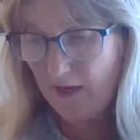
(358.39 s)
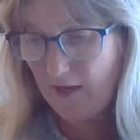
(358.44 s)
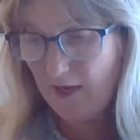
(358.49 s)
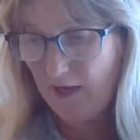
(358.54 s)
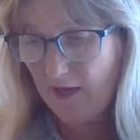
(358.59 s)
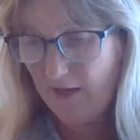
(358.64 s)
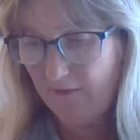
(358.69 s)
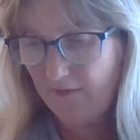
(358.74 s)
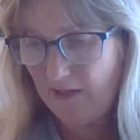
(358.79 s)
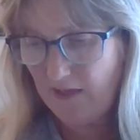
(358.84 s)

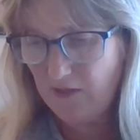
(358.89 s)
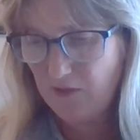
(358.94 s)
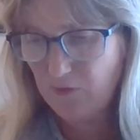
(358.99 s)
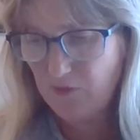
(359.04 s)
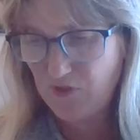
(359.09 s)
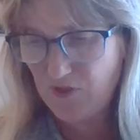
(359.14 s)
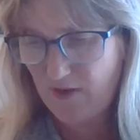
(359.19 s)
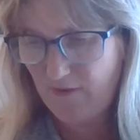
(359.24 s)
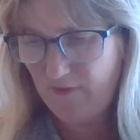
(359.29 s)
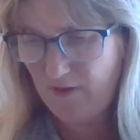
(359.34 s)
And these,
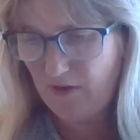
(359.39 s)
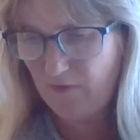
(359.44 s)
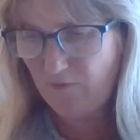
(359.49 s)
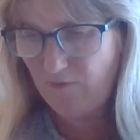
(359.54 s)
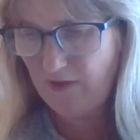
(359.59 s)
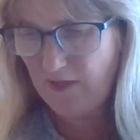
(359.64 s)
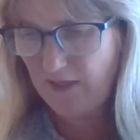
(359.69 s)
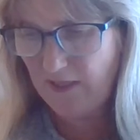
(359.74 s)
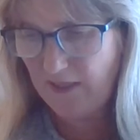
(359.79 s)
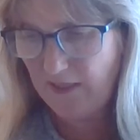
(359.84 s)
which I found
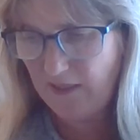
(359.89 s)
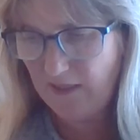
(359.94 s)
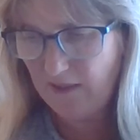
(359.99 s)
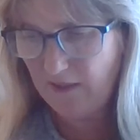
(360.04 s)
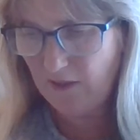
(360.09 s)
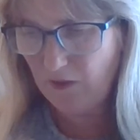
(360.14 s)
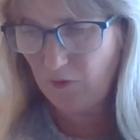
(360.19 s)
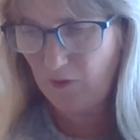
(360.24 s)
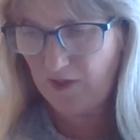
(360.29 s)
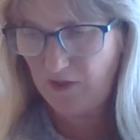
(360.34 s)
really
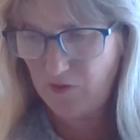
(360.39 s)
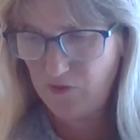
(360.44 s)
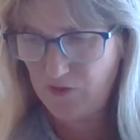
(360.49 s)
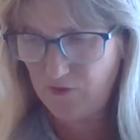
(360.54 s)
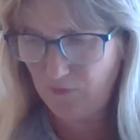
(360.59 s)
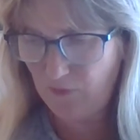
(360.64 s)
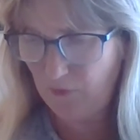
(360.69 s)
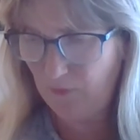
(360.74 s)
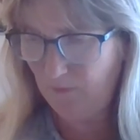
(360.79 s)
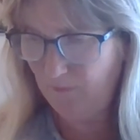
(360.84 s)
quite
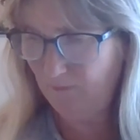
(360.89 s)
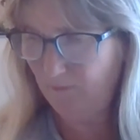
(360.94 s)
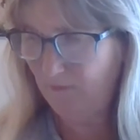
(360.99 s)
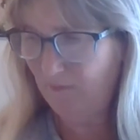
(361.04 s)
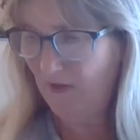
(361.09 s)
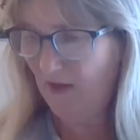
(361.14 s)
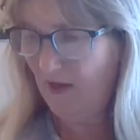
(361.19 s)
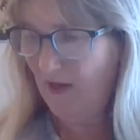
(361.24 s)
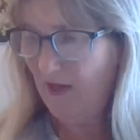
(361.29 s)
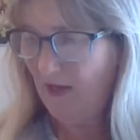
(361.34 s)
useful
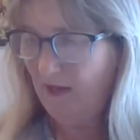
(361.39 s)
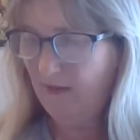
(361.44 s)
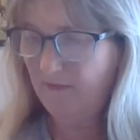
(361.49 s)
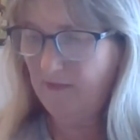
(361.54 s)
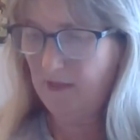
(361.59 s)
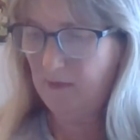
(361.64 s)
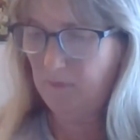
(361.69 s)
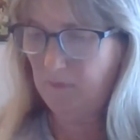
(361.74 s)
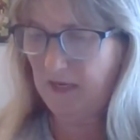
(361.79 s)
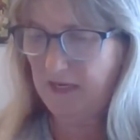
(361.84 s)
in
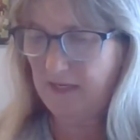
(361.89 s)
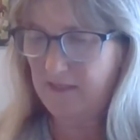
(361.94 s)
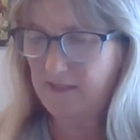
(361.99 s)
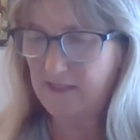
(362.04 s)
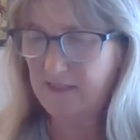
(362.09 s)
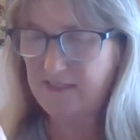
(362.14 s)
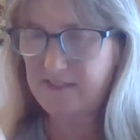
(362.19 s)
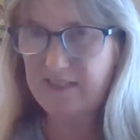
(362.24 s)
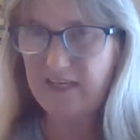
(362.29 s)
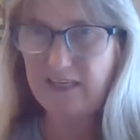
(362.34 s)
the
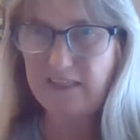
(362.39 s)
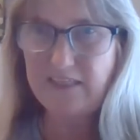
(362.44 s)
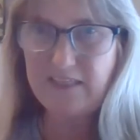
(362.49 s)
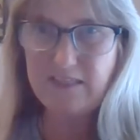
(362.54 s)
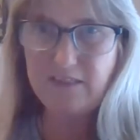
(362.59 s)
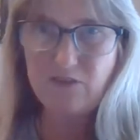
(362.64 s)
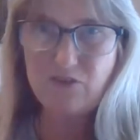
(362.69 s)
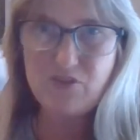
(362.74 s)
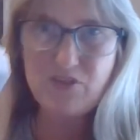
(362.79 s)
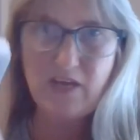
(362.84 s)
appendix, are
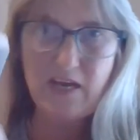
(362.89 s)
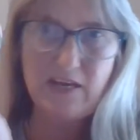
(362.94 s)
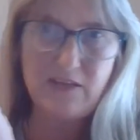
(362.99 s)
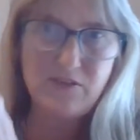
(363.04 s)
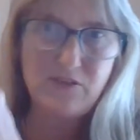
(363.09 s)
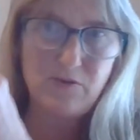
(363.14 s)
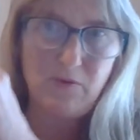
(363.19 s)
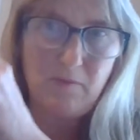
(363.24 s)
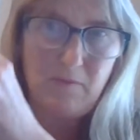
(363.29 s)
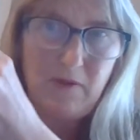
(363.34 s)
little
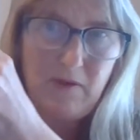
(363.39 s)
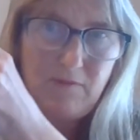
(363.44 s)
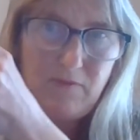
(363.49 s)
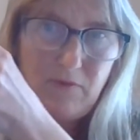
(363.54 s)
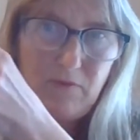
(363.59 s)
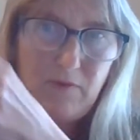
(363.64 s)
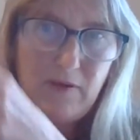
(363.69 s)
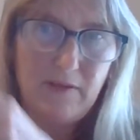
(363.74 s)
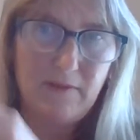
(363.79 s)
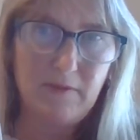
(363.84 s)
charts. You won't be able to read